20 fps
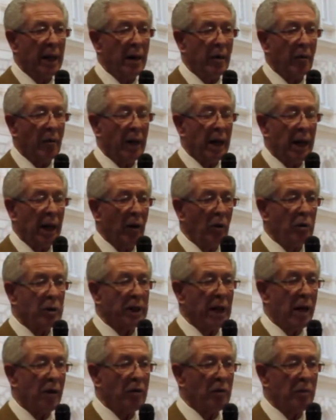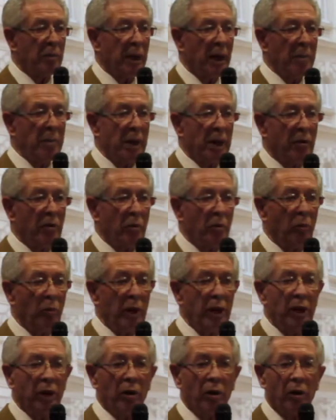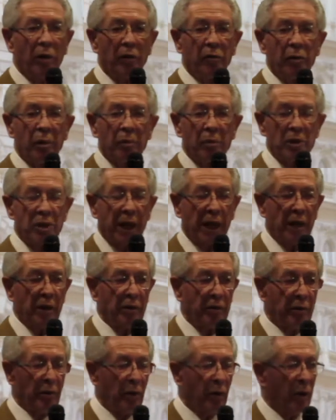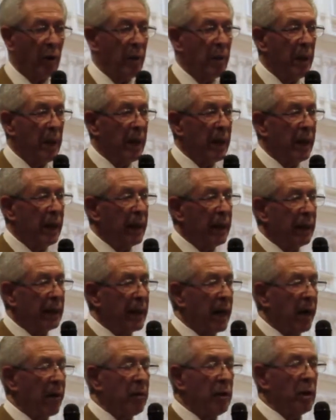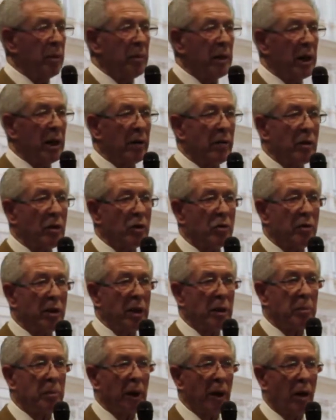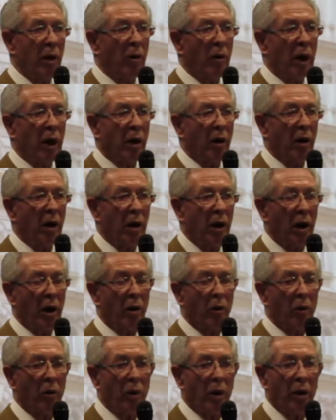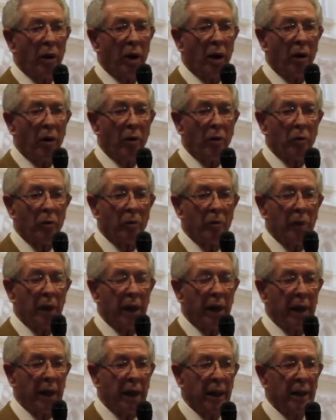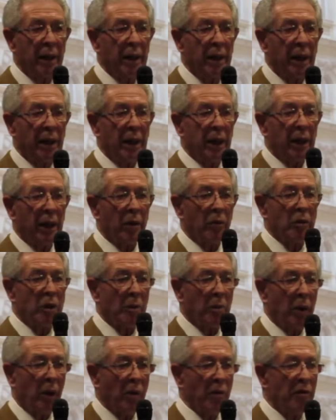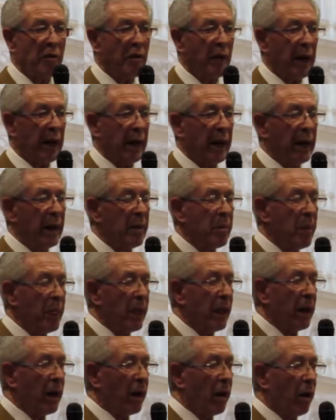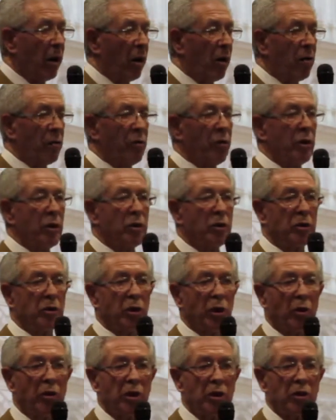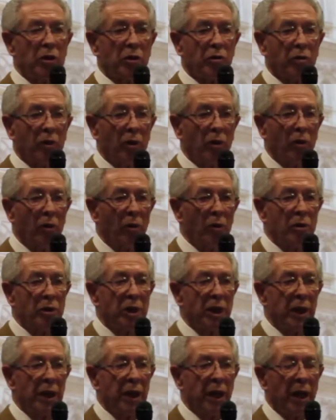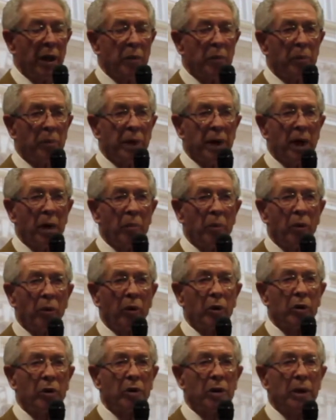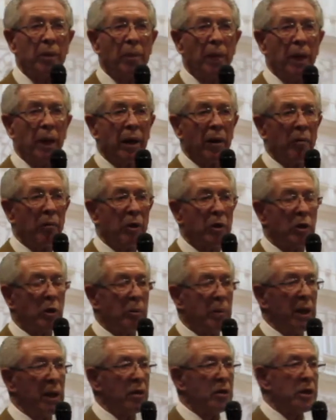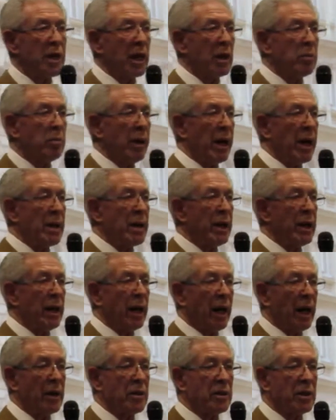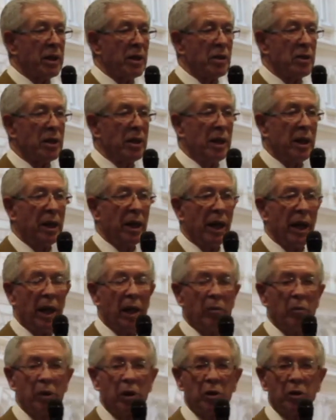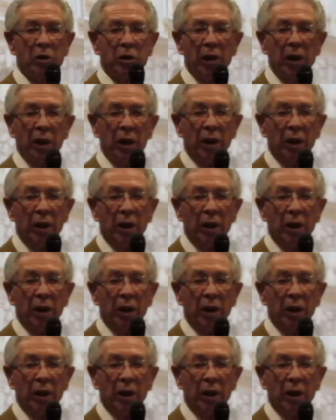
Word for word: when I looked out of my bedroom window from the second floor, down in the middle of the street below our, our, our building, there was a bonfire of Torah scrolls and prayer books which had been set by the Nazis and which